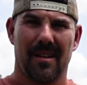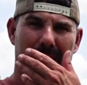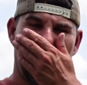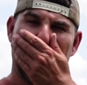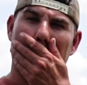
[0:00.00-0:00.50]

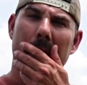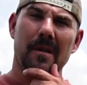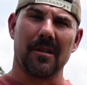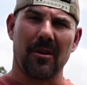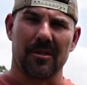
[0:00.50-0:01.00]
I
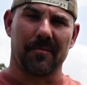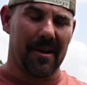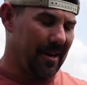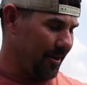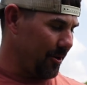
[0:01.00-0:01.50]
lost
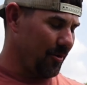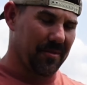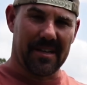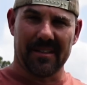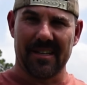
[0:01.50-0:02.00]
my arrow on
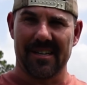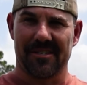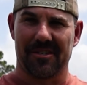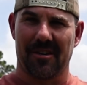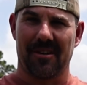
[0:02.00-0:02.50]
that last
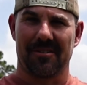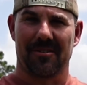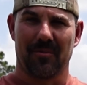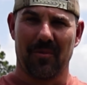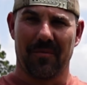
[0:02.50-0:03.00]
shot,
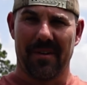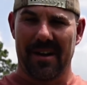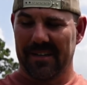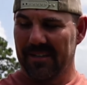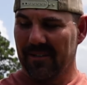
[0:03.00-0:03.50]
so we'll
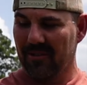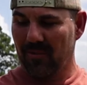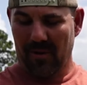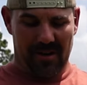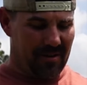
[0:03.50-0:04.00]
find it in a little
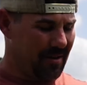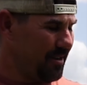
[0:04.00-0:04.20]
while.